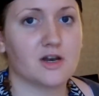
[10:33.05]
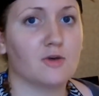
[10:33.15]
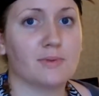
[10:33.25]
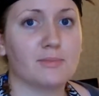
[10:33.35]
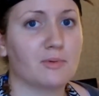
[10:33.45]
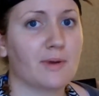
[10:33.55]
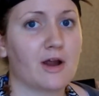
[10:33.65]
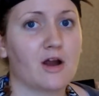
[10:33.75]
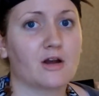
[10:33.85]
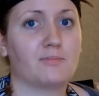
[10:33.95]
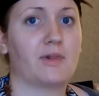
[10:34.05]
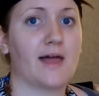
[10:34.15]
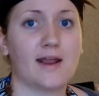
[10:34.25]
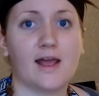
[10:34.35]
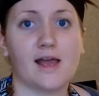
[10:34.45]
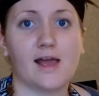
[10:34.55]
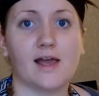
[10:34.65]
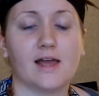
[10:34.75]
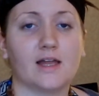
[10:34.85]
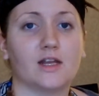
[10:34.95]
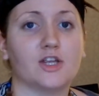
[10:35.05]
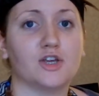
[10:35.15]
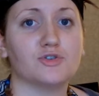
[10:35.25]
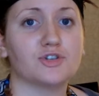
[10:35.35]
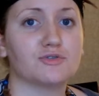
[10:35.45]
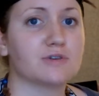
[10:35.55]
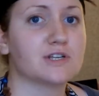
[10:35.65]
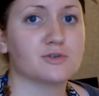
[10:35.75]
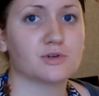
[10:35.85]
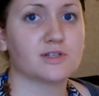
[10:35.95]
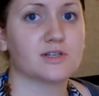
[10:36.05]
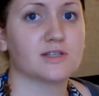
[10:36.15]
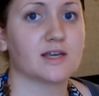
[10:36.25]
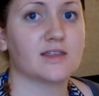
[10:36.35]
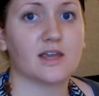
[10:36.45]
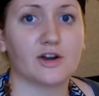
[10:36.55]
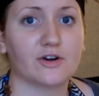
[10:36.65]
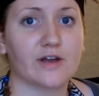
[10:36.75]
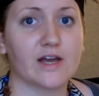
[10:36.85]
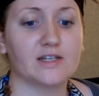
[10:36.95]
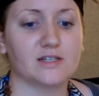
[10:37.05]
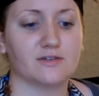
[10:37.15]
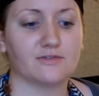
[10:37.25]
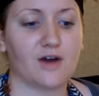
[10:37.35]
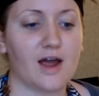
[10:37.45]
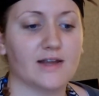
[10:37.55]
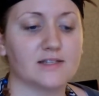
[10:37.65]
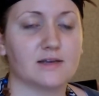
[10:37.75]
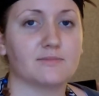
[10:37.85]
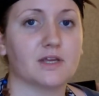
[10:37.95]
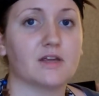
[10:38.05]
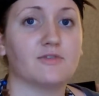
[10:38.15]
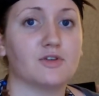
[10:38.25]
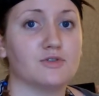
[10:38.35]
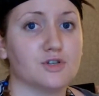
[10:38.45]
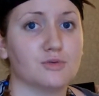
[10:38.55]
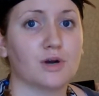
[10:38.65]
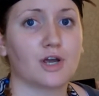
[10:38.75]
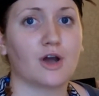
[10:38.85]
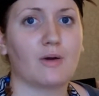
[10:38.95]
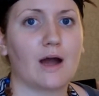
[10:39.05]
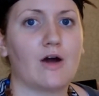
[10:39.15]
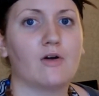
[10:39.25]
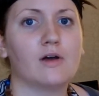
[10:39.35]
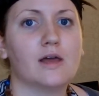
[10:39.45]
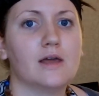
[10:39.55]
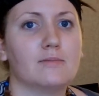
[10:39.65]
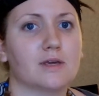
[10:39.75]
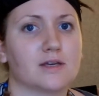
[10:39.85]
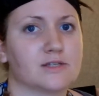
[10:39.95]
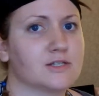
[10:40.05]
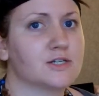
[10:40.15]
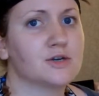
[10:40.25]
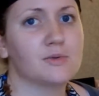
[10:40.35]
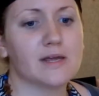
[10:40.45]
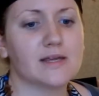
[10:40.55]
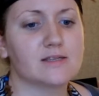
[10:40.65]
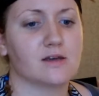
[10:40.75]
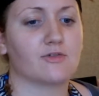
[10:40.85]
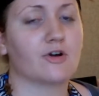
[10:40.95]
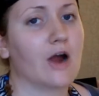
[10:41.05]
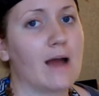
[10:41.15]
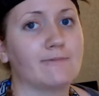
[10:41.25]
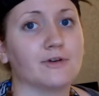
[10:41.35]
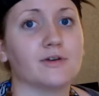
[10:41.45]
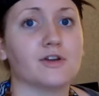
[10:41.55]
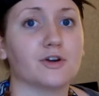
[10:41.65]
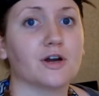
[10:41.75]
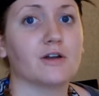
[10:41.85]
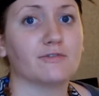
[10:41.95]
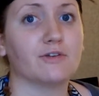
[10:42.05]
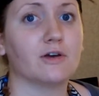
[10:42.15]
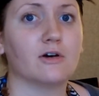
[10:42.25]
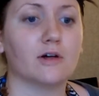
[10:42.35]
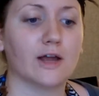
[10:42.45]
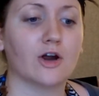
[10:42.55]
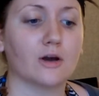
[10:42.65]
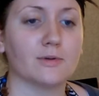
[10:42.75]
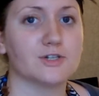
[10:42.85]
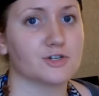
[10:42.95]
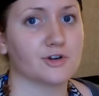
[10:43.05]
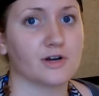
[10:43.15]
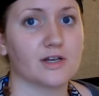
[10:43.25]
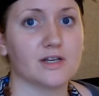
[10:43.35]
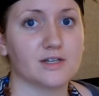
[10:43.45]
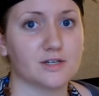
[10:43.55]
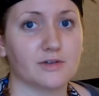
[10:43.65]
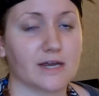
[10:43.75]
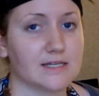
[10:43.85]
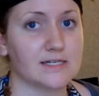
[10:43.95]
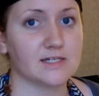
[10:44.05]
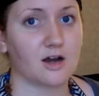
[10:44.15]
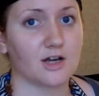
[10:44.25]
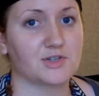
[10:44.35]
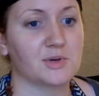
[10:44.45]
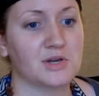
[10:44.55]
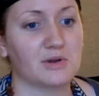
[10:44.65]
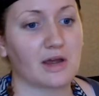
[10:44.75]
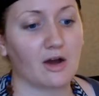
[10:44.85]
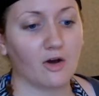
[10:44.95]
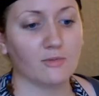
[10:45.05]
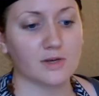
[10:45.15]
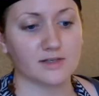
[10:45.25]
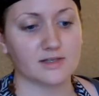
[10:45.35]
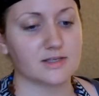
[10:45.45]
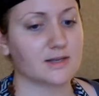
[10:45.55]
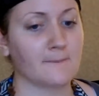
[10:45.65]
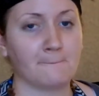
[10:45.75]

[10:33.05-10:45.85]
You know, be prepared, plan ahead, use your resources like the internet to find something if you do want to go out, because 2 weeks of crap food, you're gonna feel like garbage and you're gonna need to do like a detox when you get home, because